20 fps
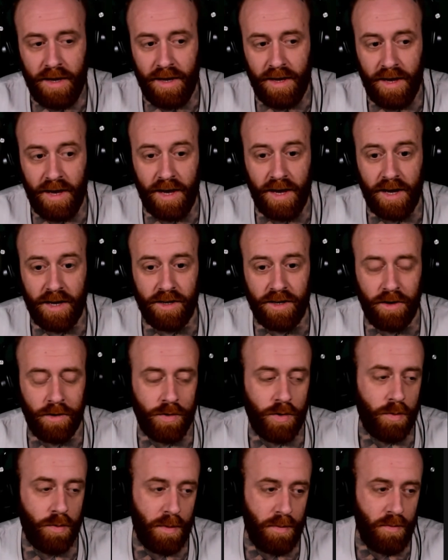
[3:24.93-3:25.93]
and a
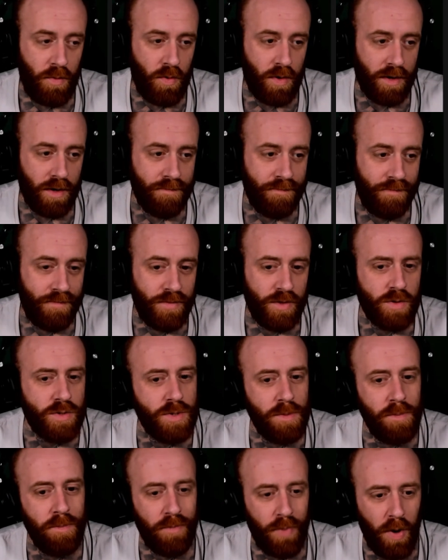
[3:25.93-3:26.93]
little bit more. There's
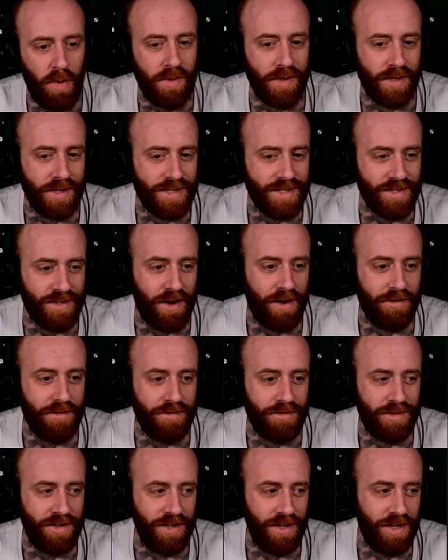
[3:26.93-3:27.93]
some bonus
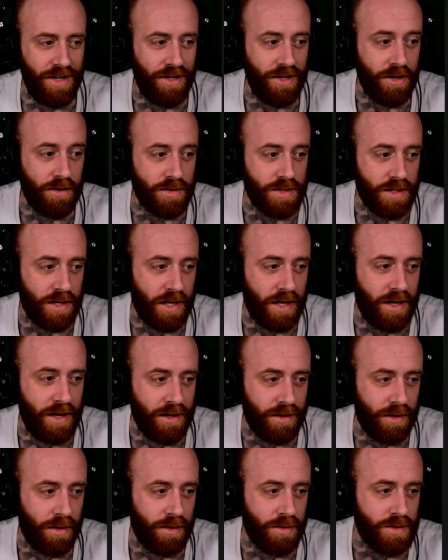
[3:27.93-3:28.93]
stuff in here tonight.
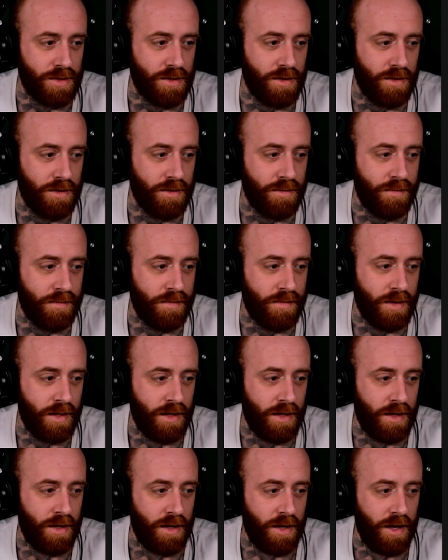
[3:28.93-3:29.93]
Hey, Ghost.
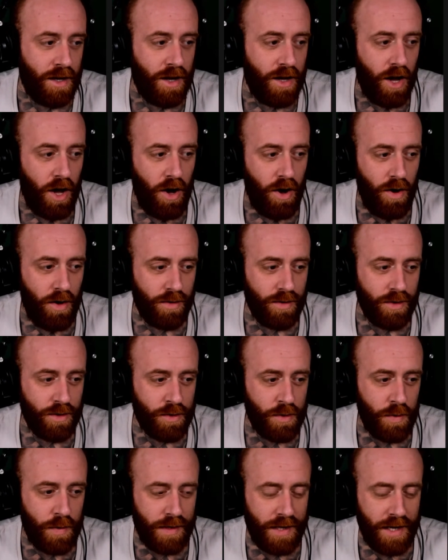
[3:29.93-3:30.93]
Oh,
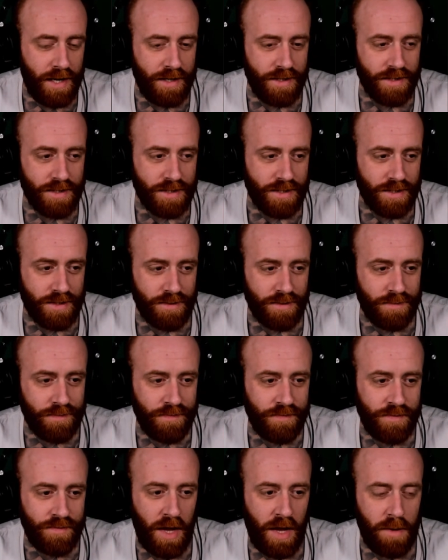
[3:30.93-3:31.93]
look who it is.
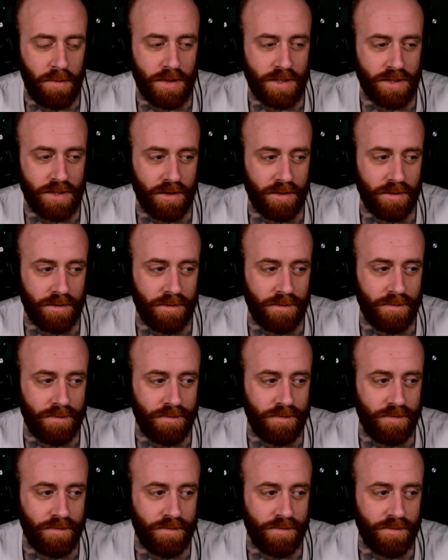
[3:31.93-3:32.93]
Hey, Mystic.
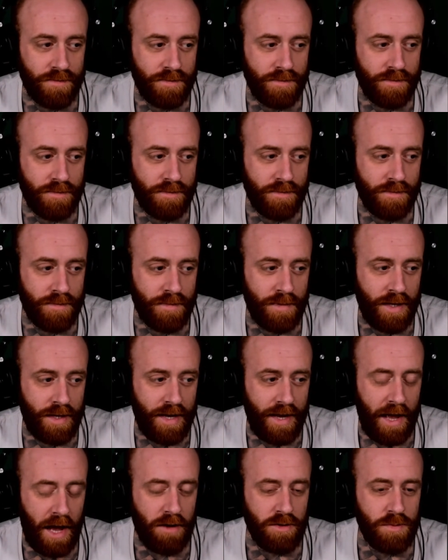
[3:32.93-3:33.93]

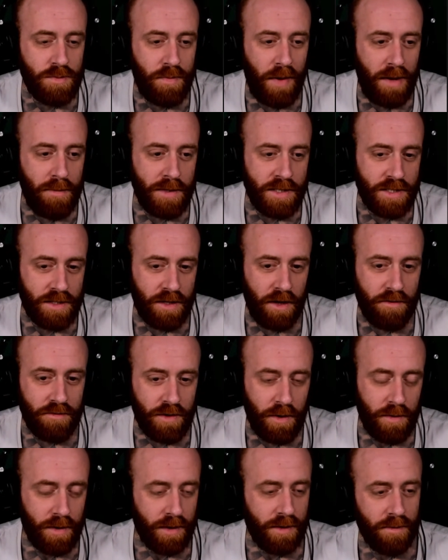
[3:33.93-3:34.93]
How's baby stuff
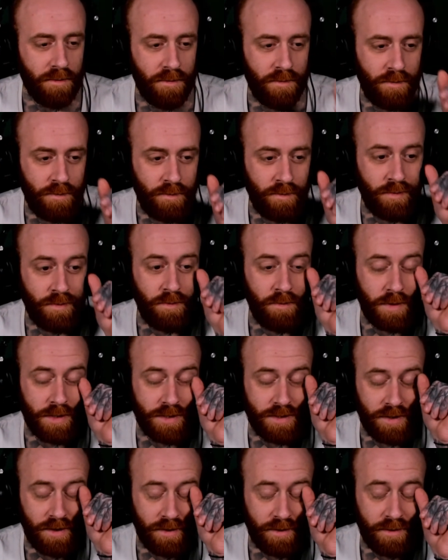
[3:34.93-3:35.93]
going,
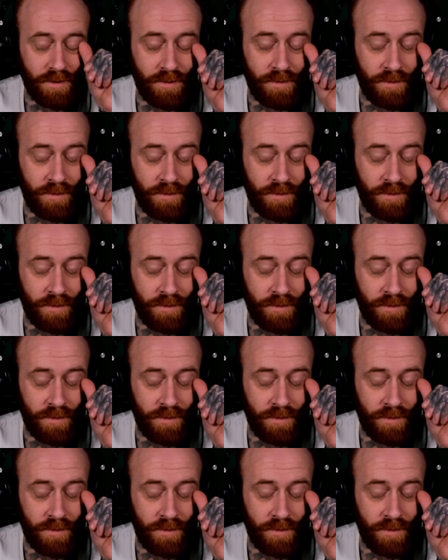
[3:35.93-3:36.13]
Mystic?